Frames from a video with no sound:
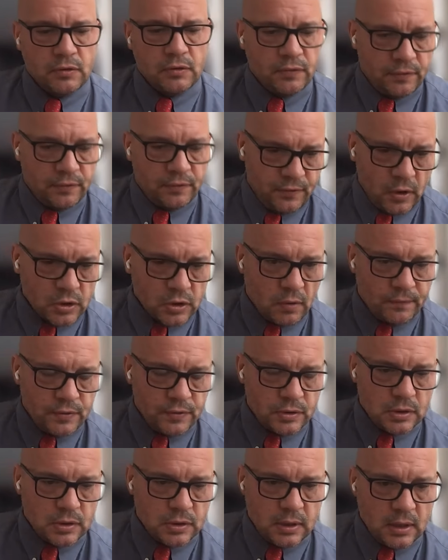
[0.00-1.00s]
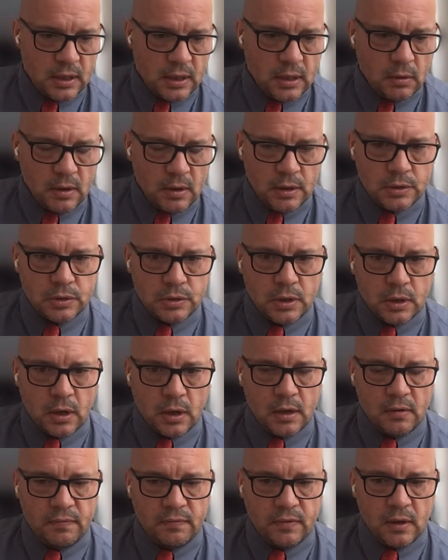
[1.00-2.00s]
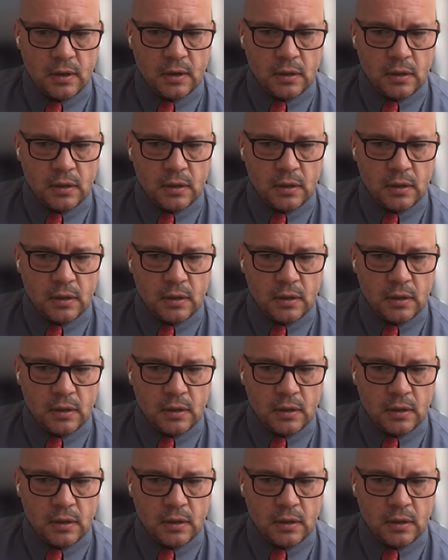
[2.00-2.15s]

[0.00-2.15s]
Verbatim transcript: First, obviously, is the kind of the,